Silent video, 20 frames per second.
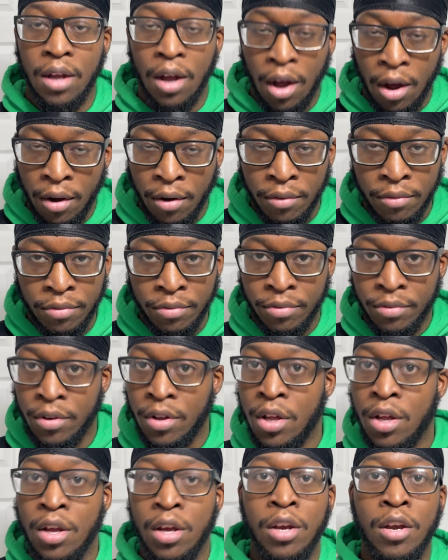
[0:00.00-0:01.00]
of
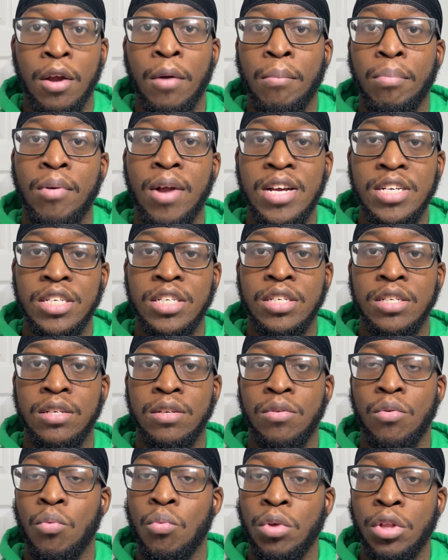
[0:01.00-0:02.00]
compression
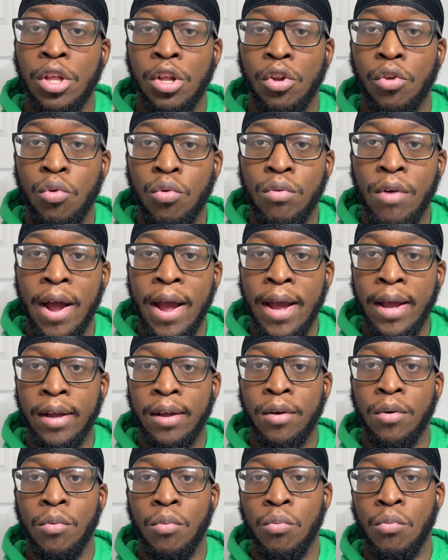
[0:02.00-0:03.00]
with a do-rag
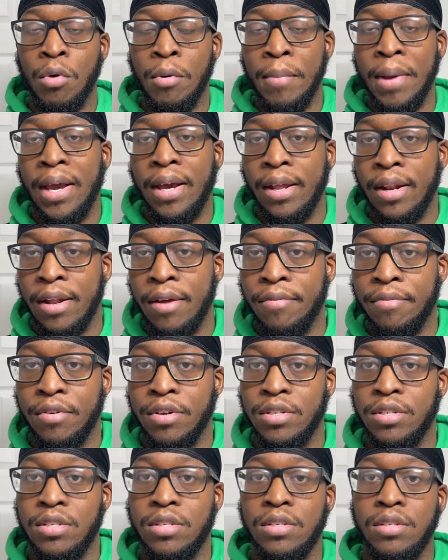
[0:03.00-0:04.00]
will make a difference.
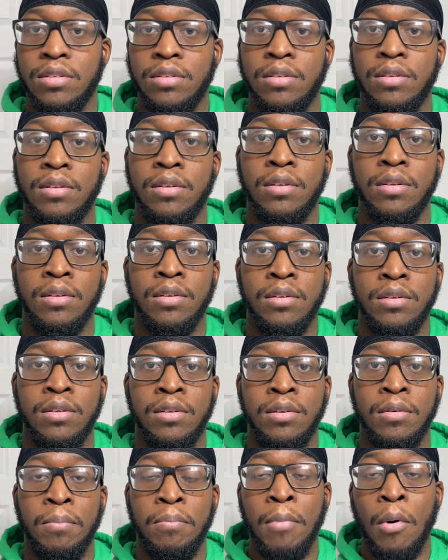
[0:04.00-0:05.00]

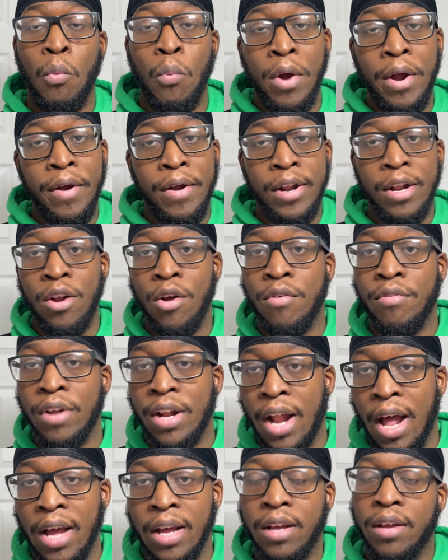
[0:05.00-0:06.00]
But wearing it
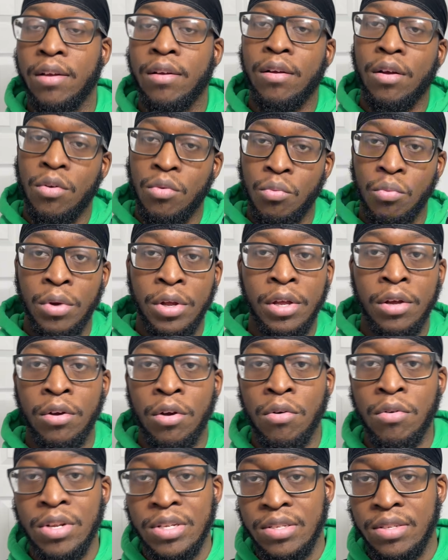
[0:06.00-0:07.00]
overnight when you
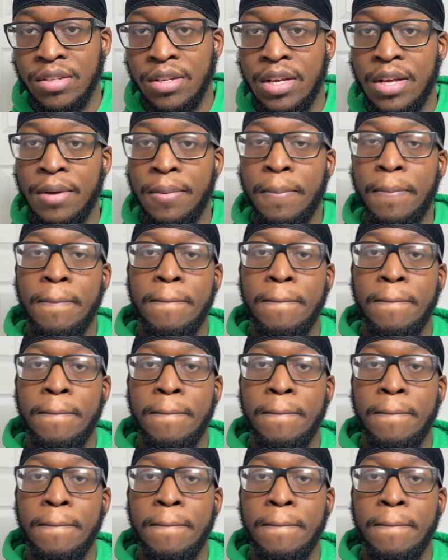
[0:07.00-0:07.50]
go to sleep,